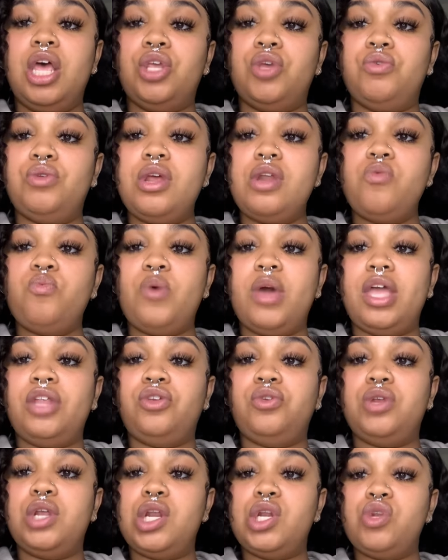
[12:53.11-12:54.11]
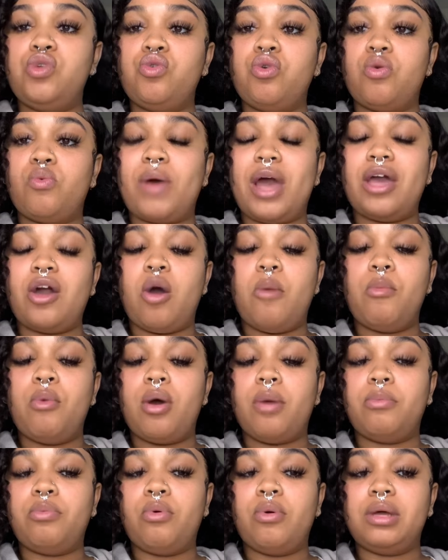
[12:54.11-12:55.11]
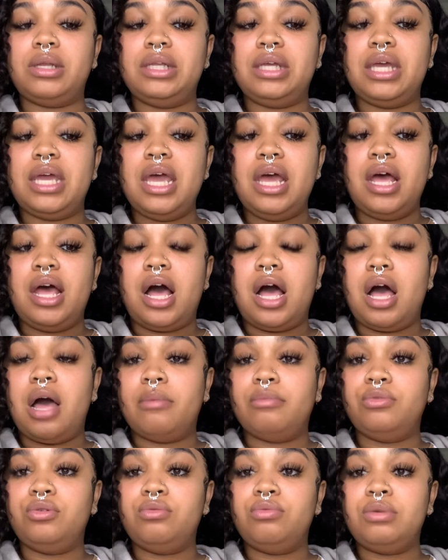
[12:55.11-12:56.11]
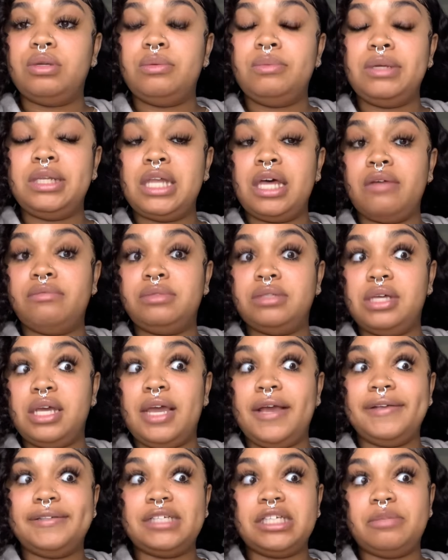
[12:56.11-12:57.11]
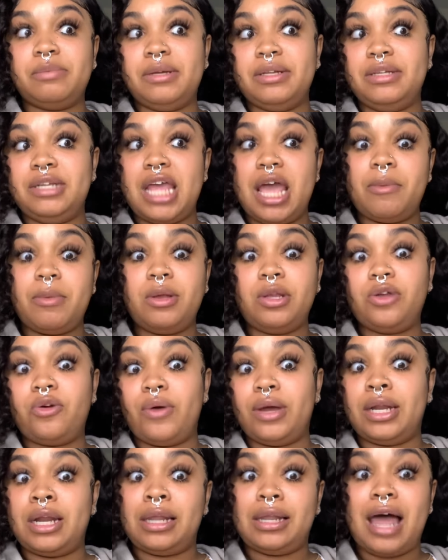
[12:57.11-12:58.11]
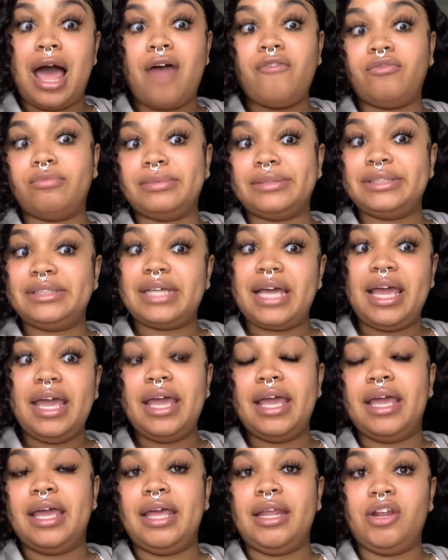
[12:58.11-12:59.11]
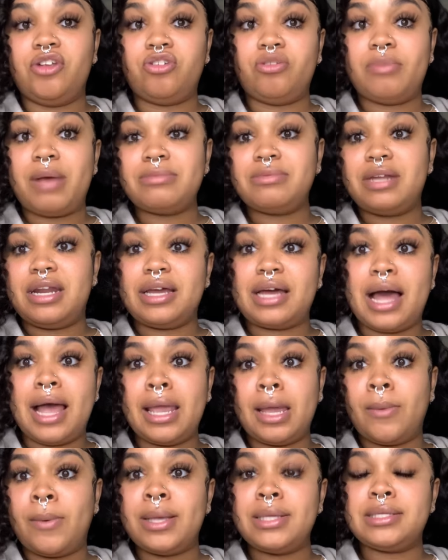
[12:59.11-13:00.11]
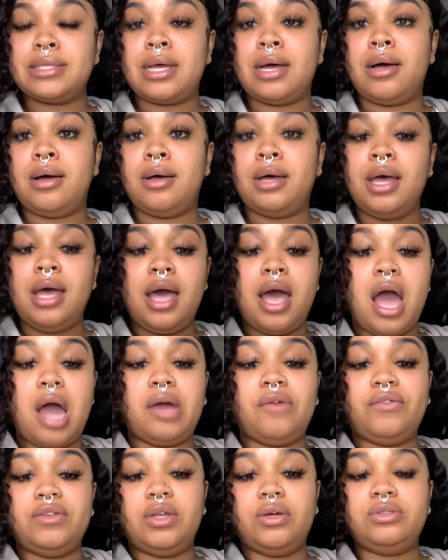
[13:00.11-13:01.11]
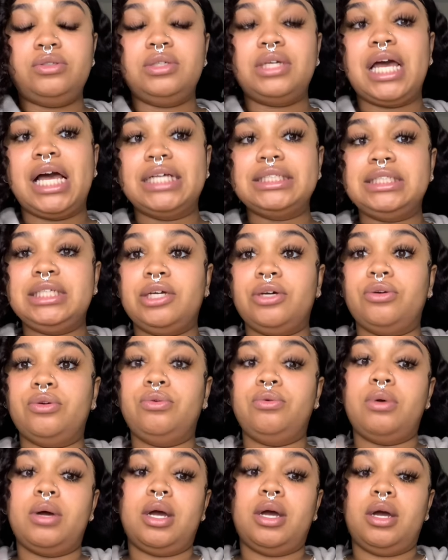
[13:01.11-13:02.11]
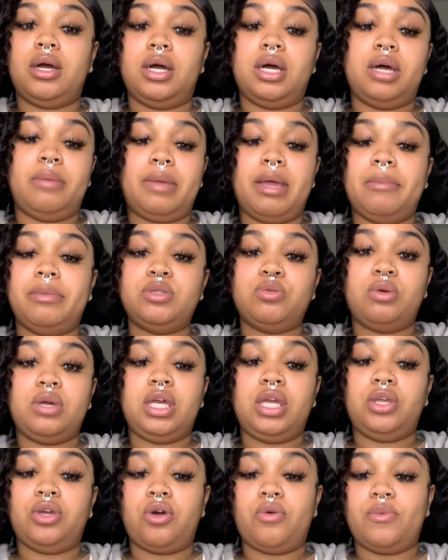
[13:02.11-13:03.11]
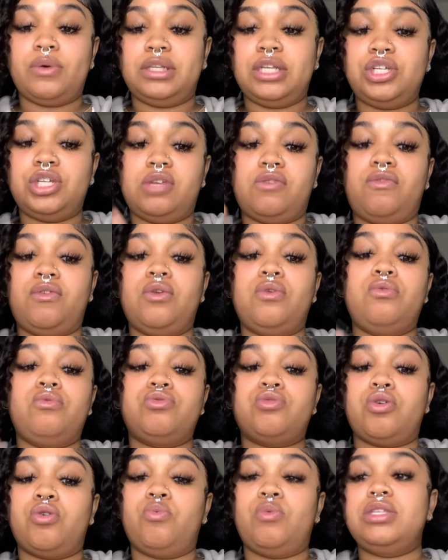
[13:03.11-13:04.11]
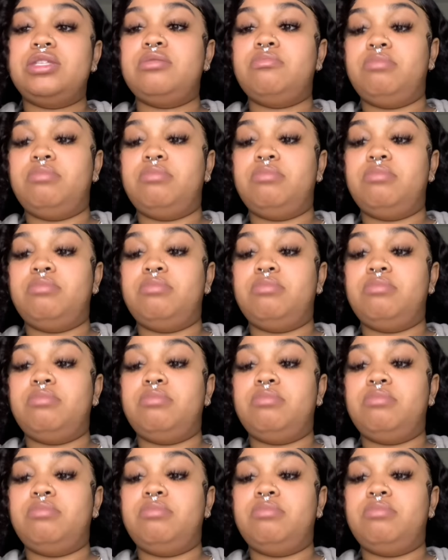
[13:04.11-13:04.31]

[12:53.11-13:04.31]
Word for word: You didn't win, you didn't do it right, or more importantly, um, you we love Jesus, but damn, we learned a lot from Satan. This reminds me of that Kanye West song. All right, for those of you guys here who are um, in between your religious views or what to